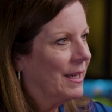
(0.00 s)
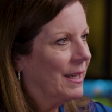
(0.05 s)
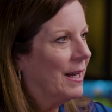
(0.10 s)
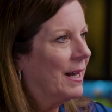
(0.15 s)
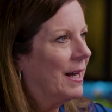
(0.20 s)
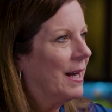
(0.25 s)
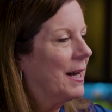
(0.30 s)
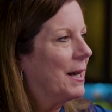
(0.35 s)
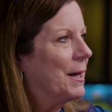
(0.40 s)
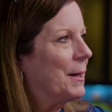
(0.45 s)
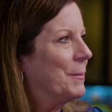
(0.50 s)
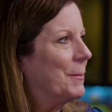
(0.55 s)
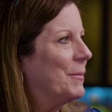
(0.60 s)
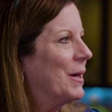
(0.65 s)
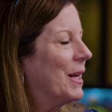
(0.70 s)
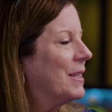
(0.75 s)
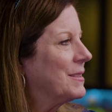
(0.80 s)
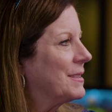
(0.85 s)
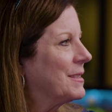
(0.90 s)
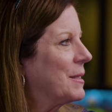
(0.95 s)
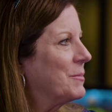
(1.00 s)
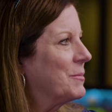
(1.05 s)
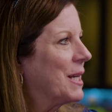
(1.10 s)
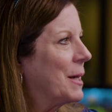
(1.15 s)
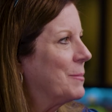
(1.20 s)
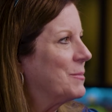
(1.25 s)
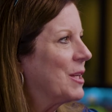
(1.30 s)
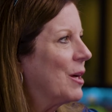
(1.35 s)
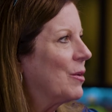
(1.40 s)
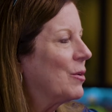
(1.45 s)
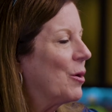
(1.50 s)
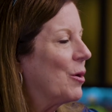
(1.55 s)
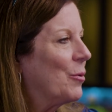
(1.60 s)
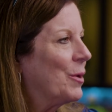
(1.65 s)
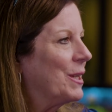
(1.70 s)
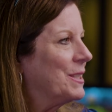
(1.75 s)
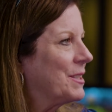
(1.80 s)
Sometimes I'll go into